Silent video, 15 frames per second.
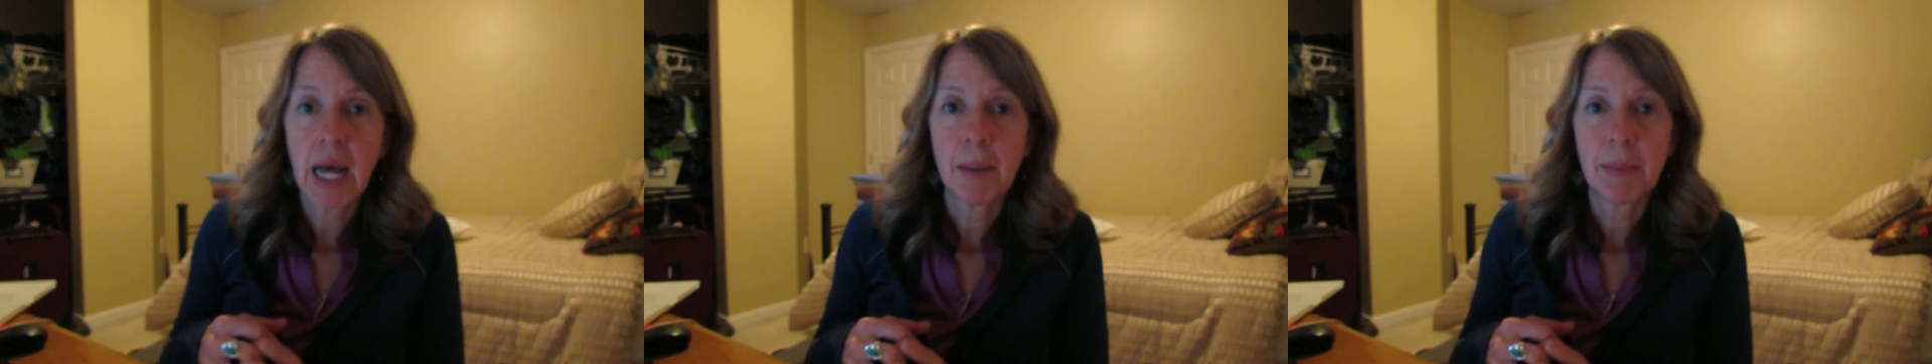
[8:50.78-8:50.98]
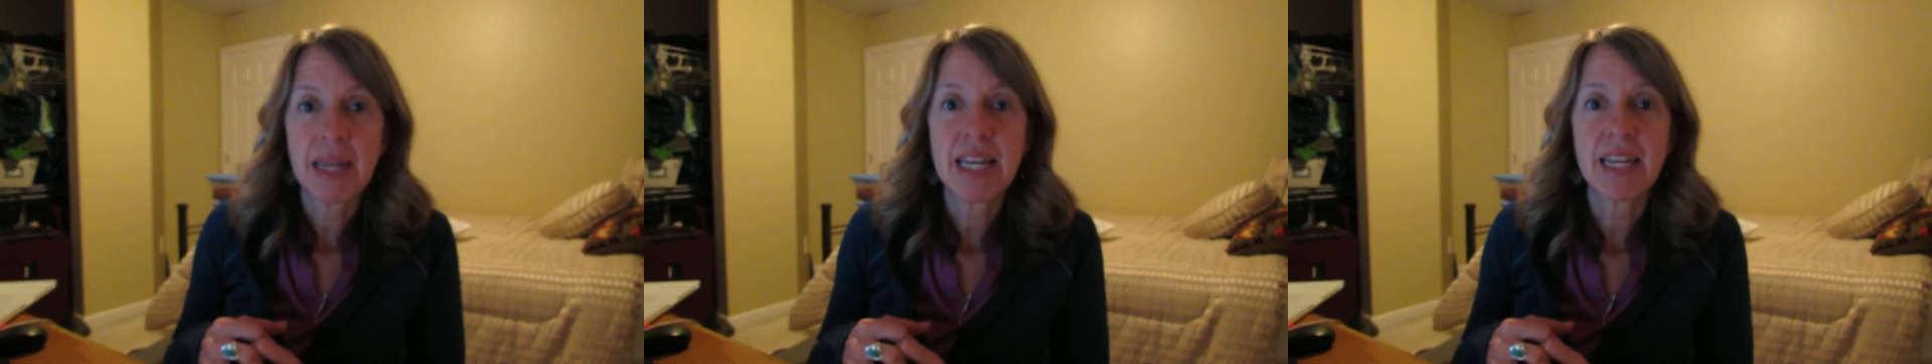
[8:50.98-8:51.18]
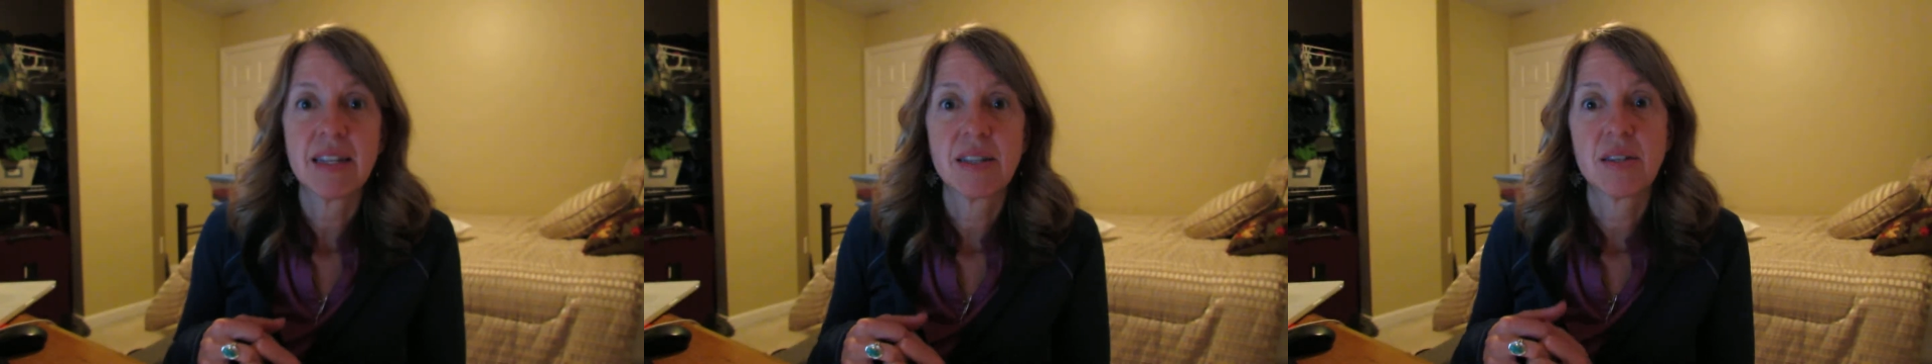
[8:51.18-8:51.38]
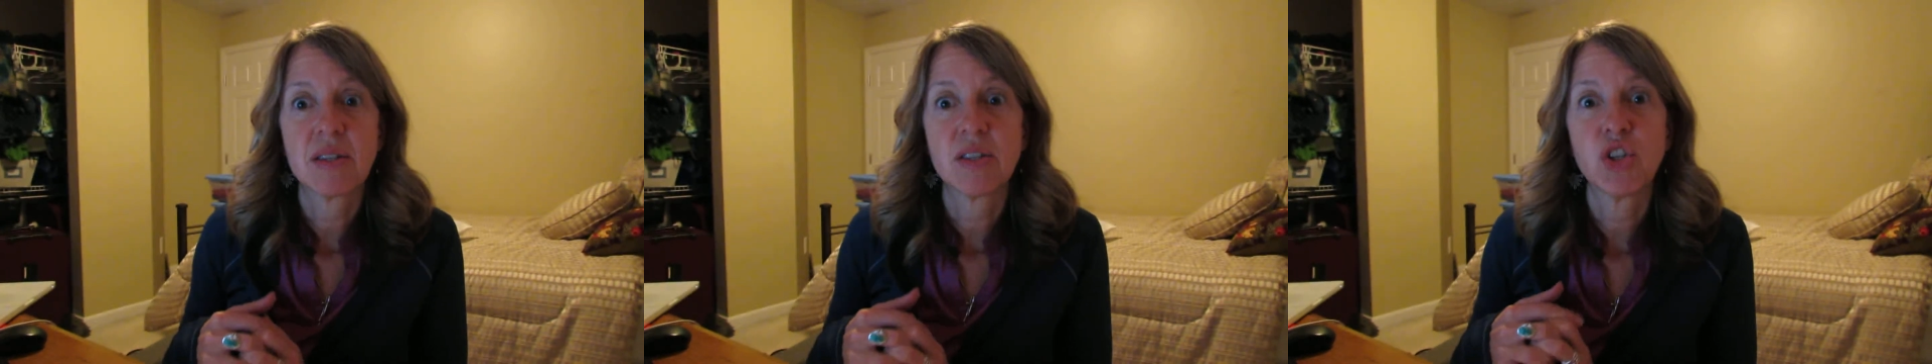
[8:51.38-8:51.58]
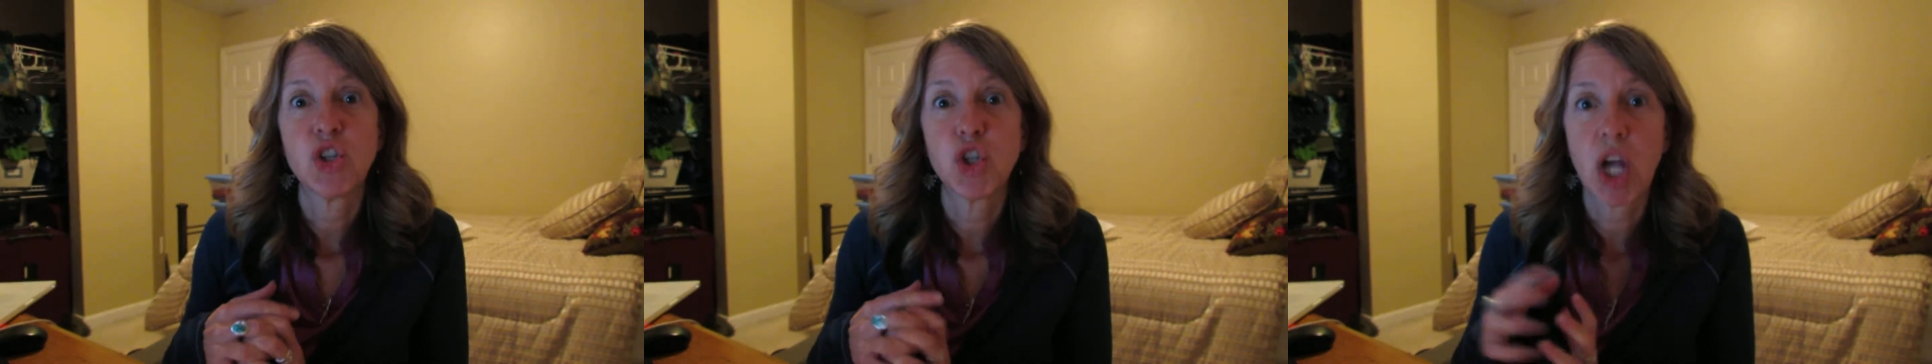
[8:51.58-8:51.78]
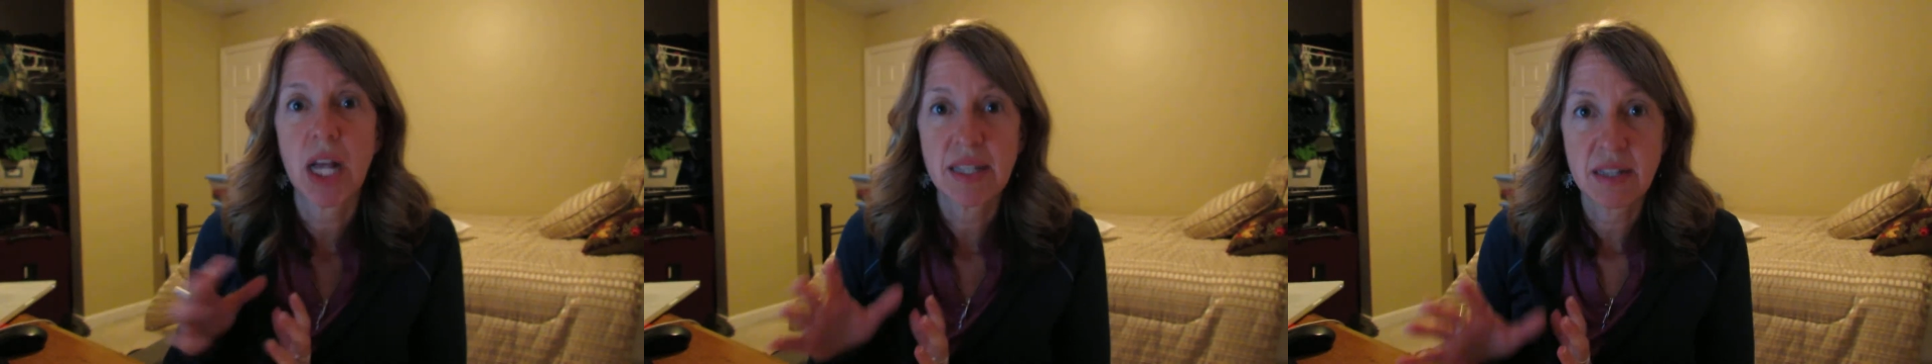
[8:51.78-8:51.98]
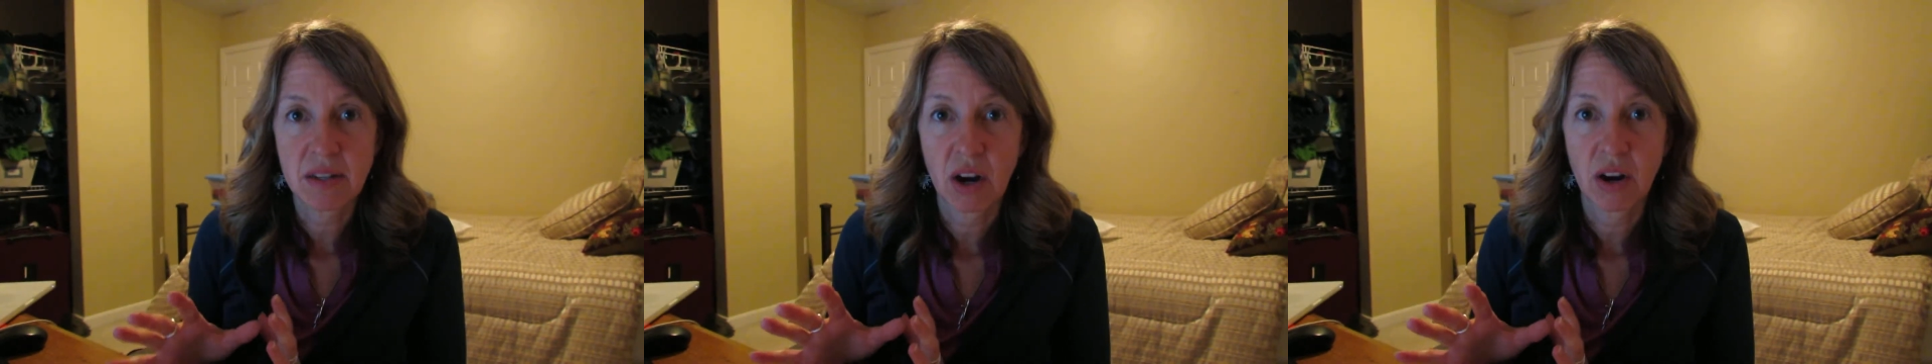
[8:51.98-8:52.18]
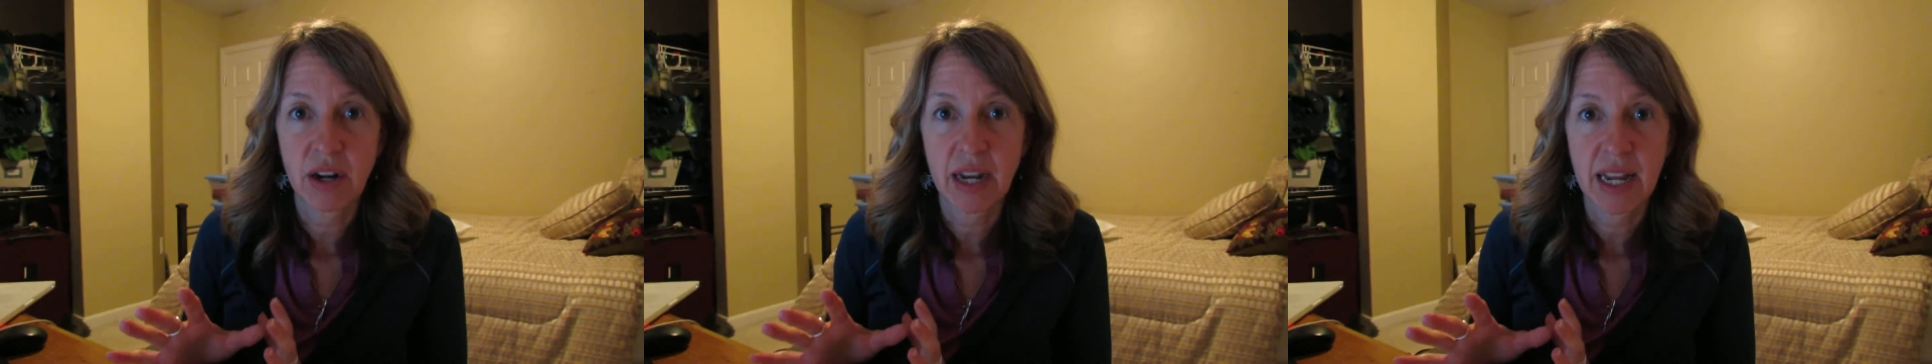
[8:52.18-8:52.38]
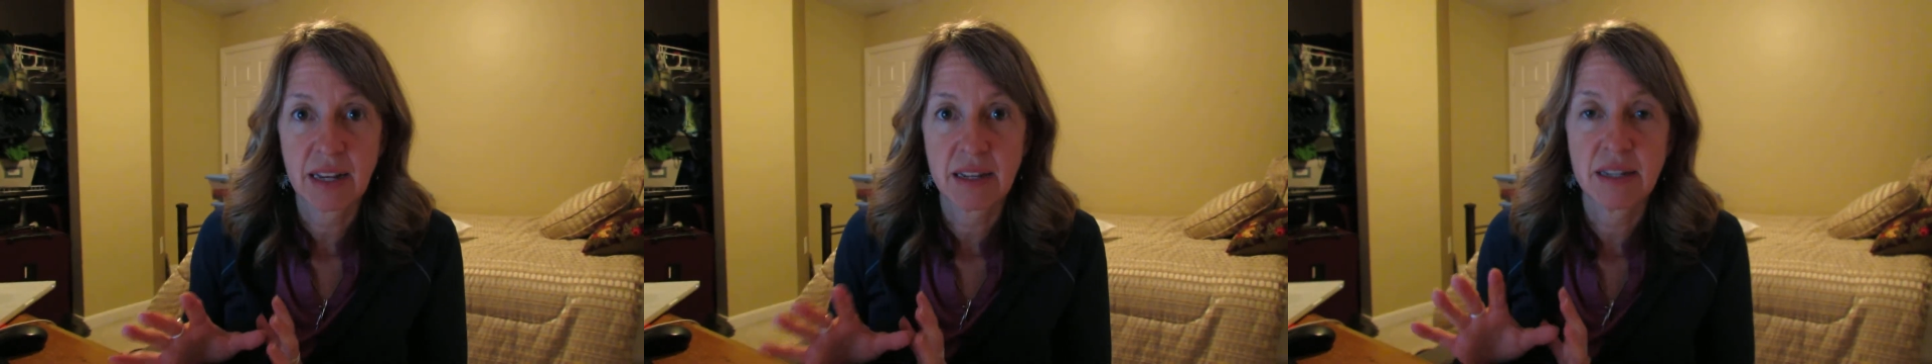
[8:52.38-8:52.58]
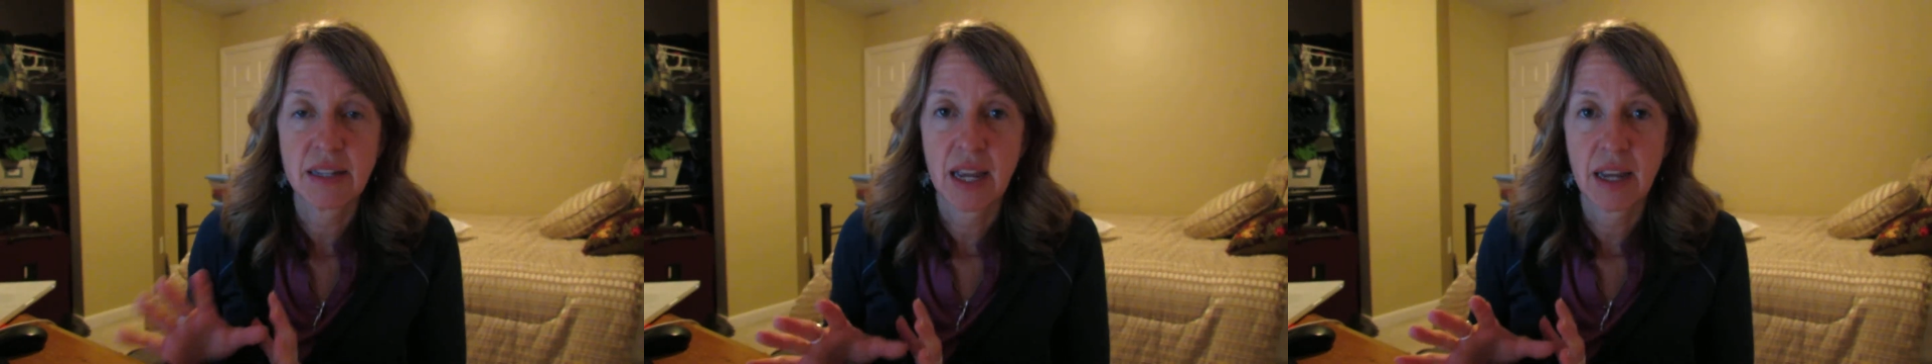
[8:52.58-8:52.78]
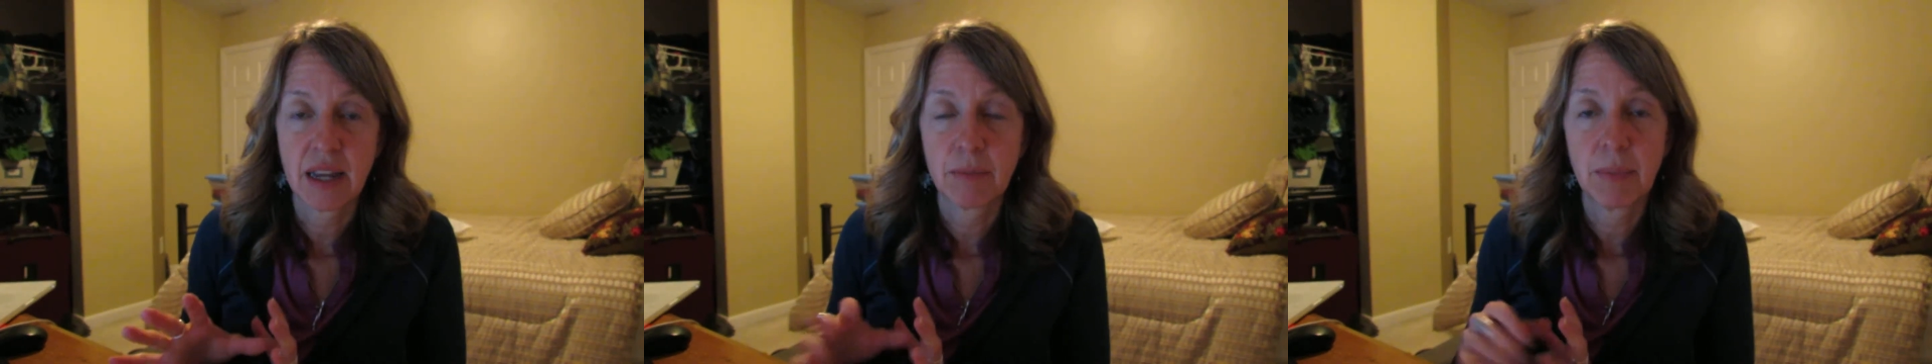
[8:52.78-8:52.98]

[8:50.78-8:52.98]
He is just starting to take